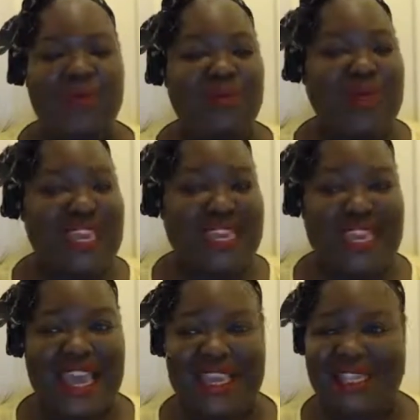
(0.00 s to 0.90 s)

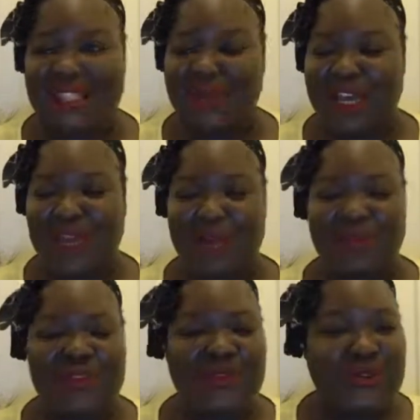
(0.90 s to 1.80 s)
me and
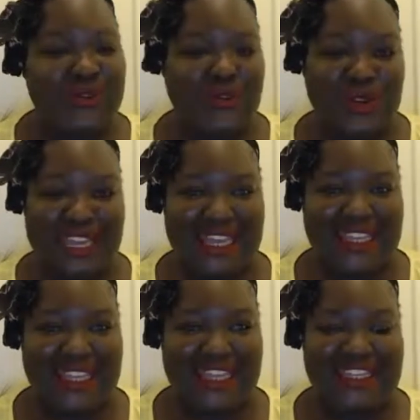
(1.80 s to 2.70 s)
my beautiful
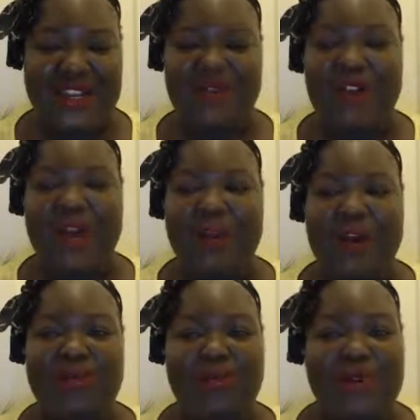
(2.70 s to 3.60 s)
ladies in the Far
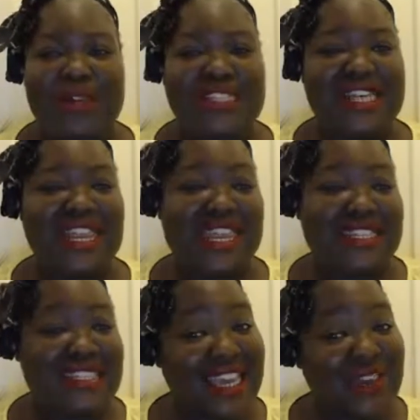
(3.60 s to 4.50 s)
Above Rubies
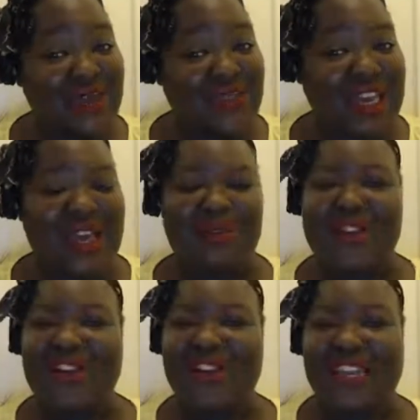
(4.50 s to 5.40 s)
collective,
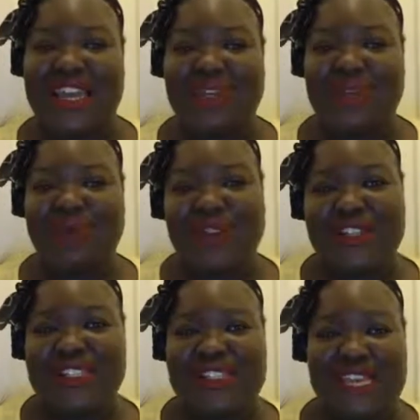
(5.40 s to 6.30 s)
my online
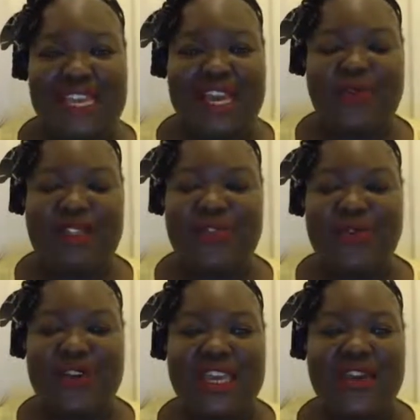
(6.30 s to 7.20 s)
community, have been
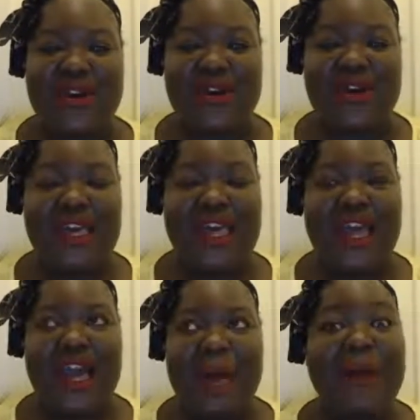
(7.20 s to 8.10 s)
talking a lot
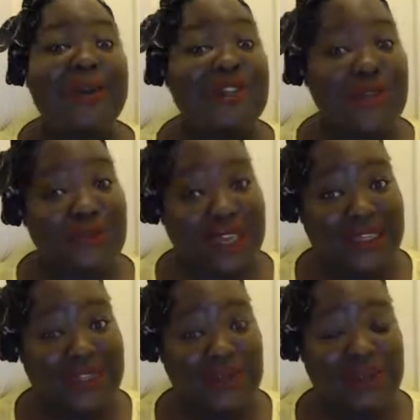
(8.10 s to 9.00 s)
about two
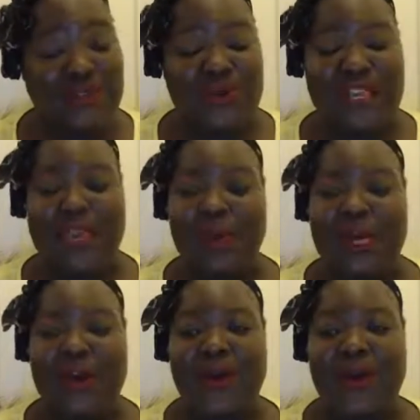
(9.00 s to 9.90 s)
things. We've been talking
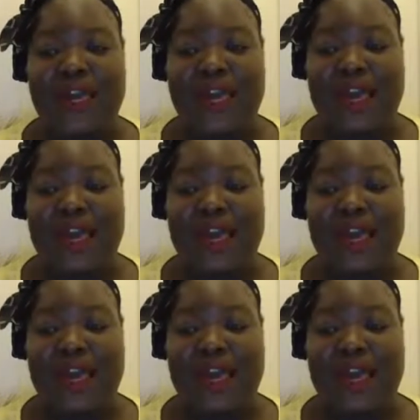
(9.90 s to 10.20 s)
about